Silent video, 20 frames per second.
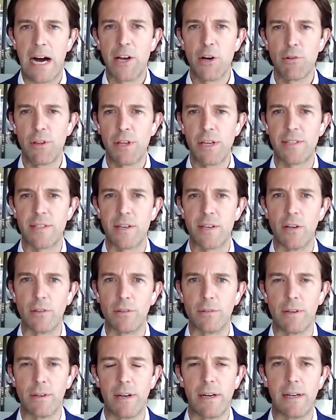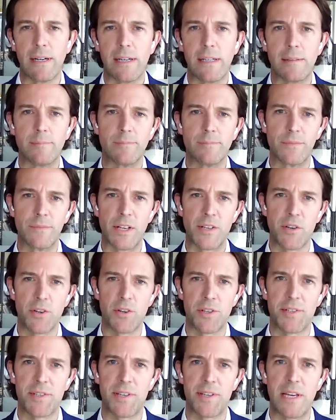I don't think so. That's
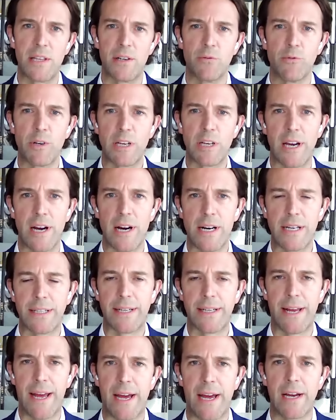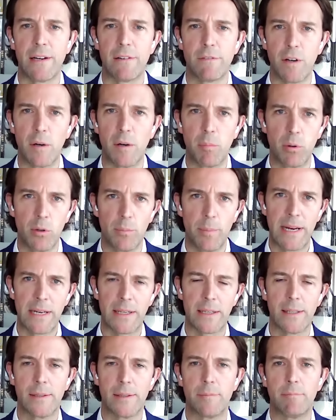not to say that we can't have a
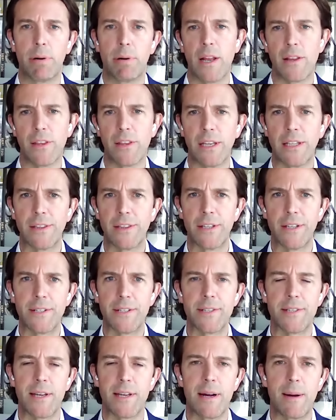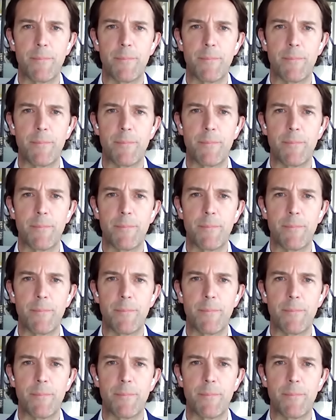pullback, but I think that,